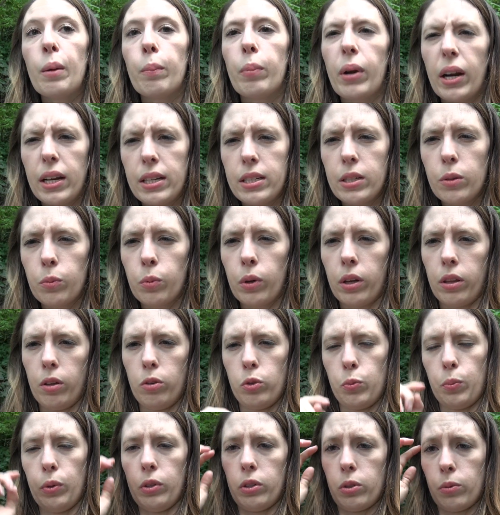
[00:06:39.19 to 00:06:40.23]
But I did wear
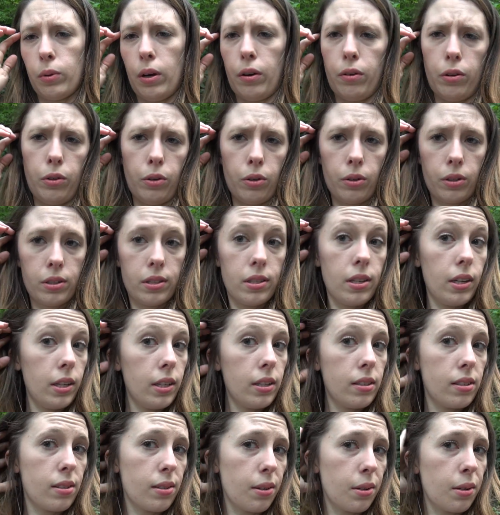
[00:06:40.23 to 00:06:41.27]
those boots around New York
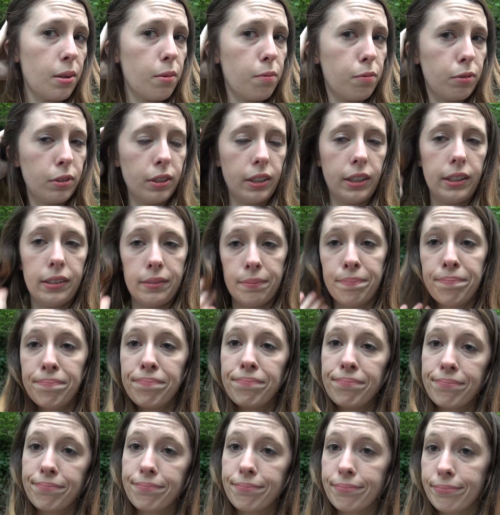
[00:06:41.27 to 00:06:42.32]
City, so hopefully
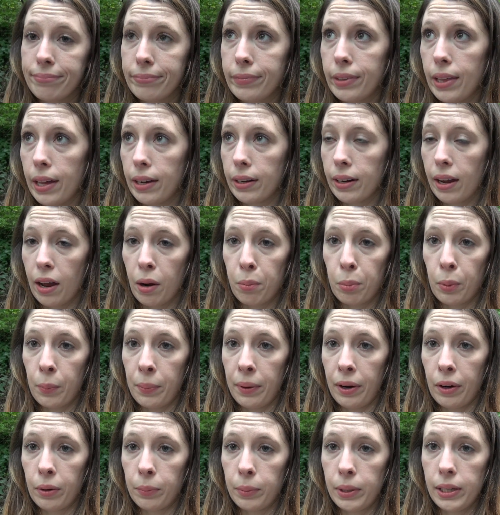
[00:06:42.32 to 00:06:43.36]
that kind of
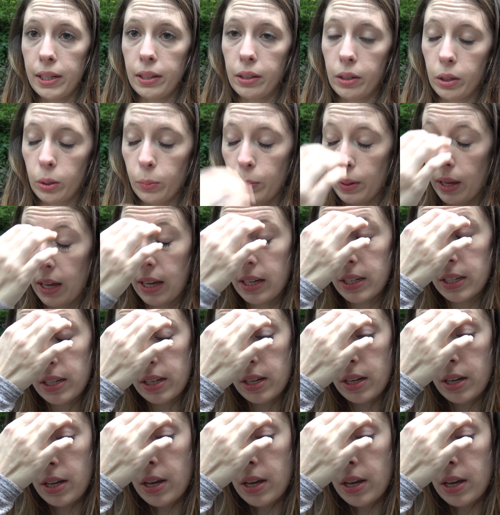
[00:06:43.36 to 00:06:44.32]
prepared me a little bit.